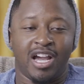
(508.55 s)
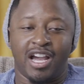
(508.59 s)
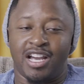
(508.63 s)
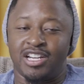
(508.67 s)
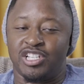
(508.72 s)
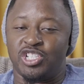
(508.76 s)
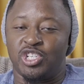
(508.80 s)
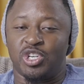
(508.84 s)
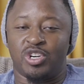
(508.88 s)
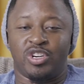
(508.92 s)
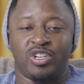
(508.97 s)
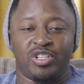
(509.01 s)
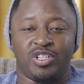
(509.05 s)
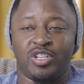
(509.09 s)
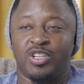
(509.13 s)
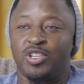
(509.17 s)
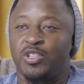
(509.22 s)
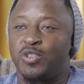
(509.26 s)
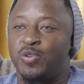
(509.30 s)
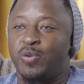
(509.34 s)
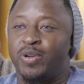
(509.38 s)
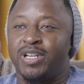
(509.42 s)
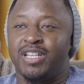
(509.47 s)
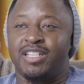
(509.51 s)
Adjourned
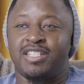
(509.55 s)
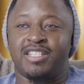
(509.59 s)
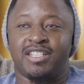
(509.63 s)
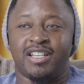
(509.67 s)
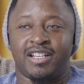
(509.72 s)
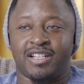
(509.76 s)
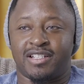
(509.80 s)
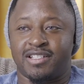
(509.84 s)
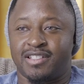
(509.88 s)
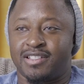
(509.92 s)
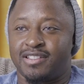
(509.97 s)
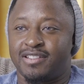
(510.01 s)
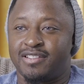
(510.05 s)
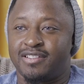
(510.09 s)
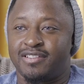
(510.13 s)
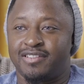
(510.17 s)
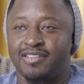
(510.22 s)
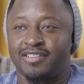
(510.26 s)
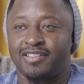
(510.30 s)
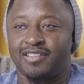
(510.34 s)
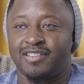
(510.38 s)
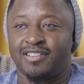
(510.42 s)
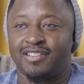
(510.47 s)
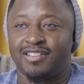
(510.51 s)

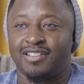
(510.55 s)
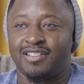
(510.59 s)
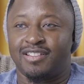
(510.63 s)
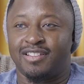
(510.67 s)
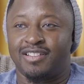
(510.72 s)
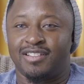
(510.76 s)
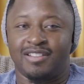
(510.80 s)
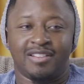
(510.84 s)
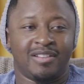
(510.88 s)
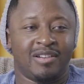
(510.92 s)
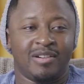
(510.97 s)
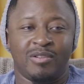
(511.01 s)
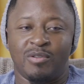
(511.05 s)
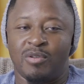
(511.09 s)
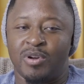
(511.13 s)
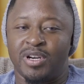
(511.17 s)
26.